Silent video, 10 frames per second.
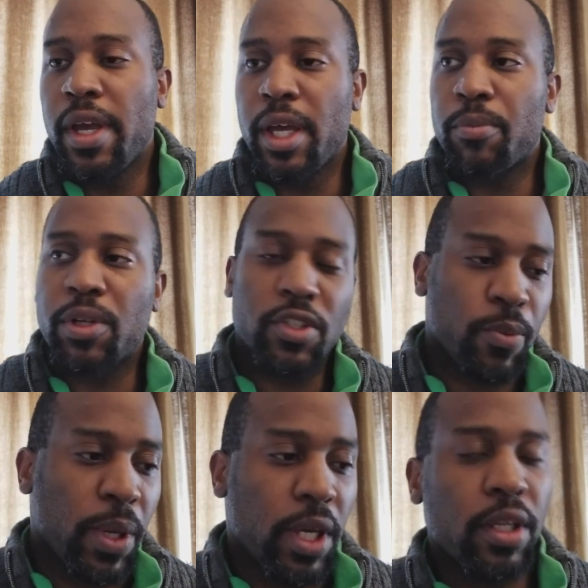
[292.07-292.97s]
and
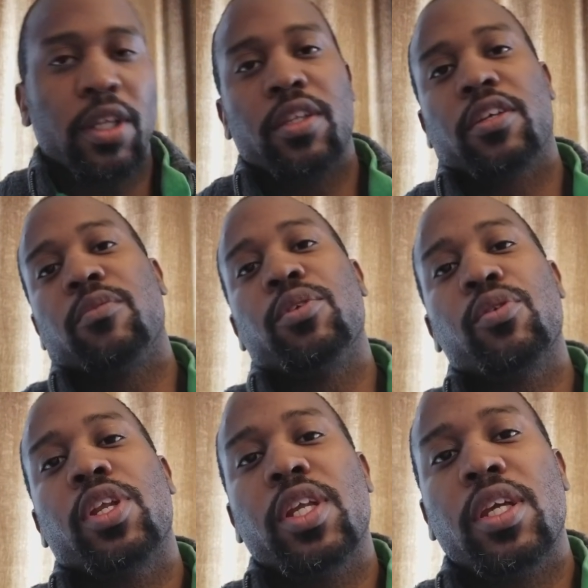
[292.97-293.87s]
participate in the
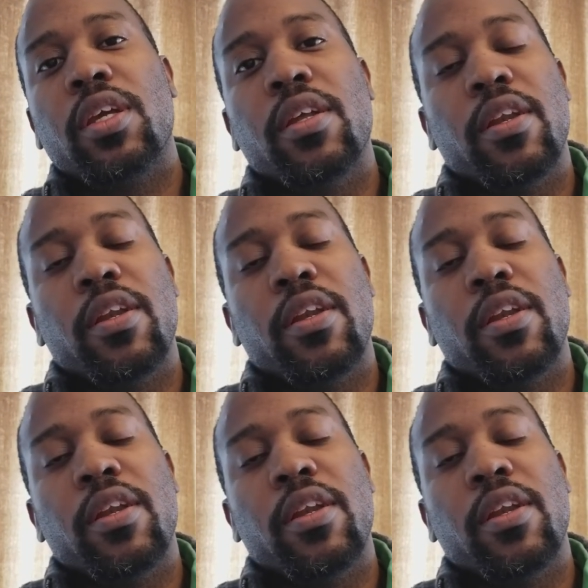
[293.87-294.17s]
community.